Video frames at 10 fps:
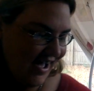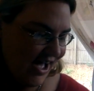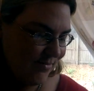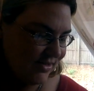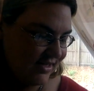
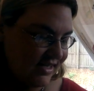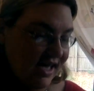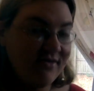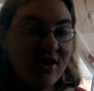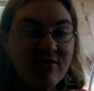Um,
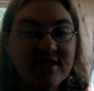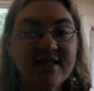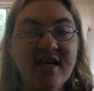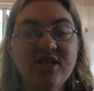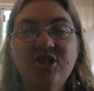Kevin Owens
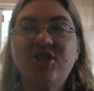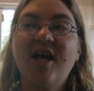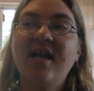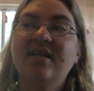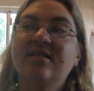kicked
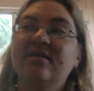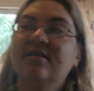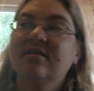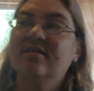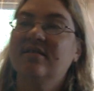Shane
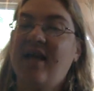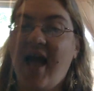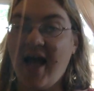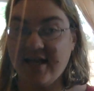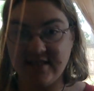
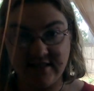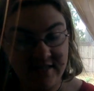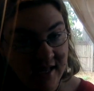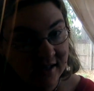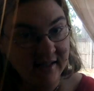
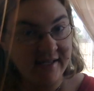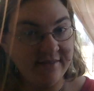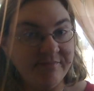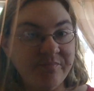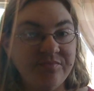accidentally.